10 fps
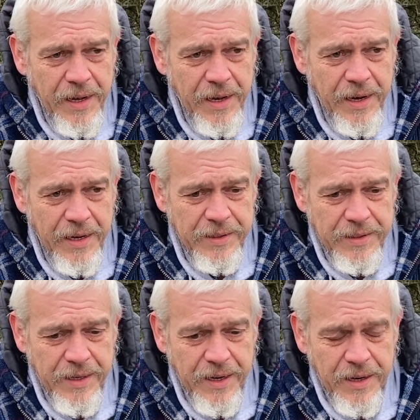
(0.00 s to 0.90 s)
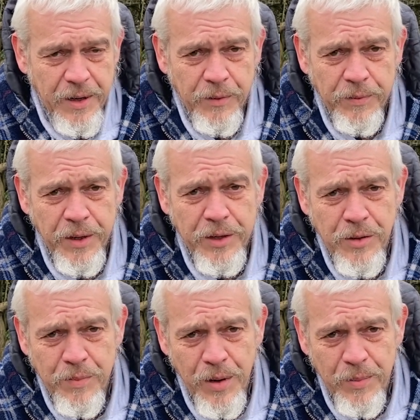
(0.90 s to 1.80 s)
and
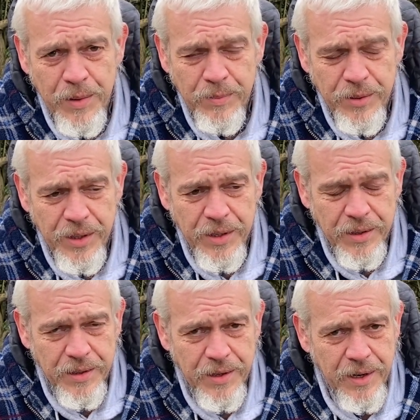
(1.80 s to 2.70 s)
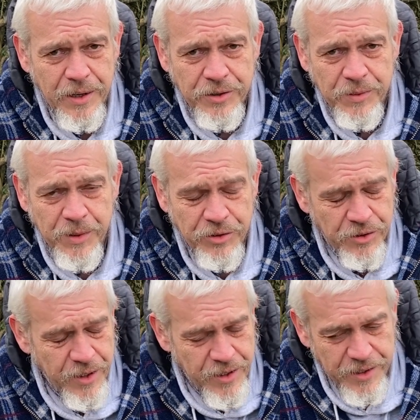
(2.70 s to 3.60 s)
vehicle problems, clutching my
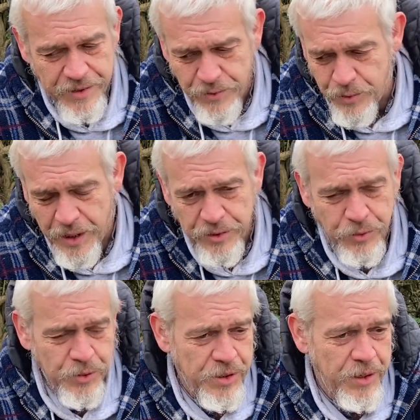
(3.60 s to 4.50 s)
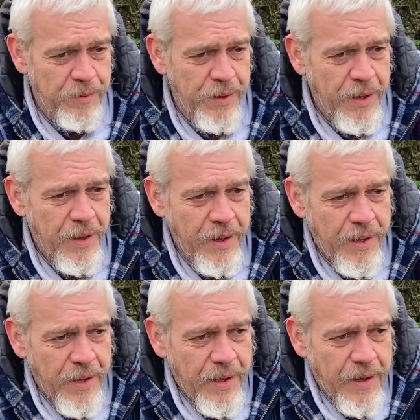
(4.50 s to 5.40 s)
truck and all that sort of stuff.
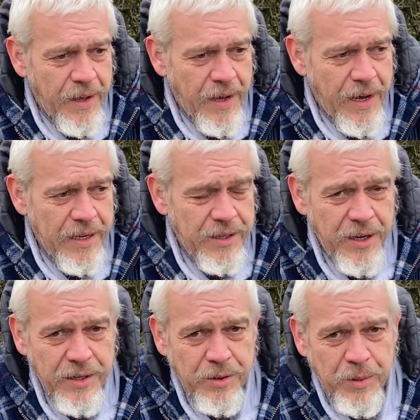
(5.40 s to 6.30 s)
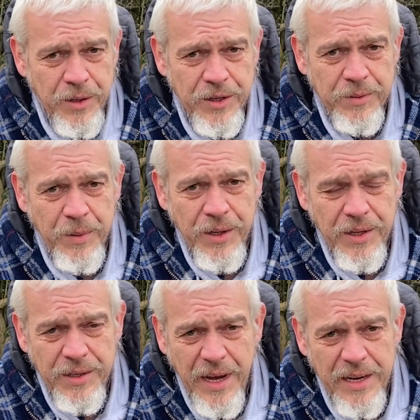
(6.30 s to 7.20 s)
And to be honest, by
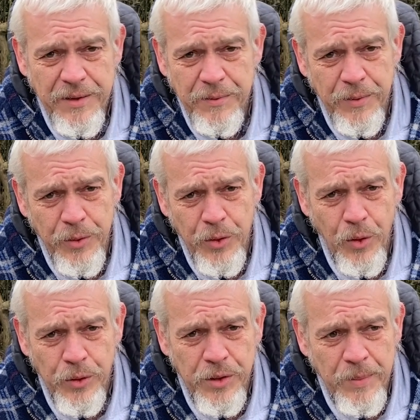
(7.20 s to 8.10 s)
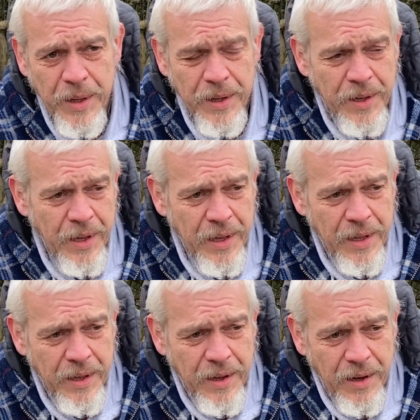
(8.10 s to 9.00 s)
the end of the autumn
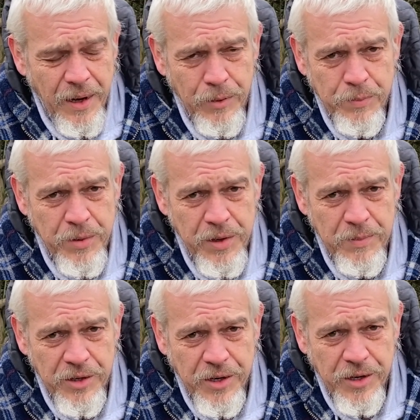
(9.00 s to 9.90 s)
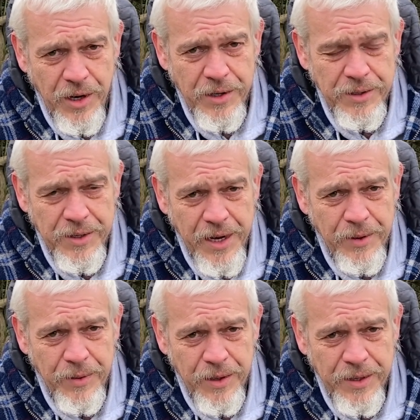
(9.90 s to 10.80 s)
I was pretty much gardened
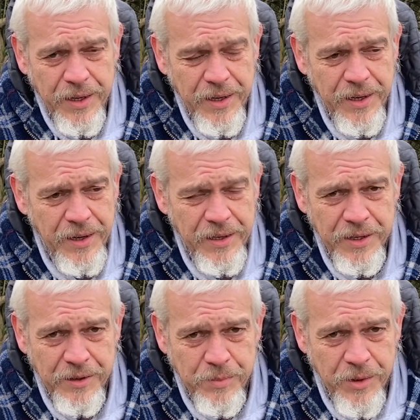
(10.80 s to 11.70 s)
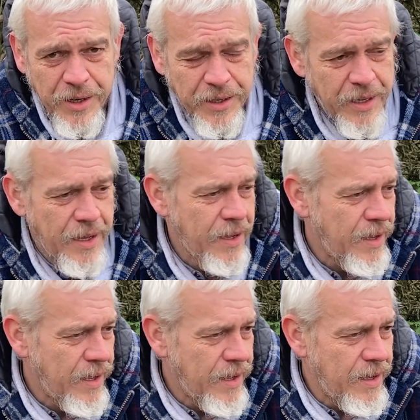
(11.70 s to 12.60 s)
out. I needed a break,
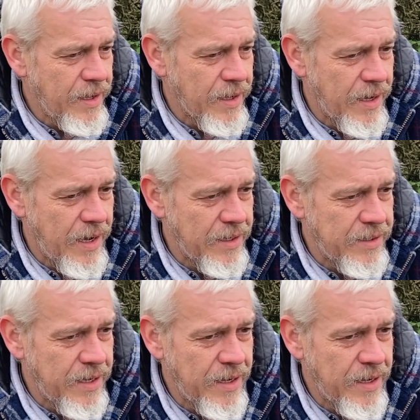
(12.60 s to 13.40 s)
and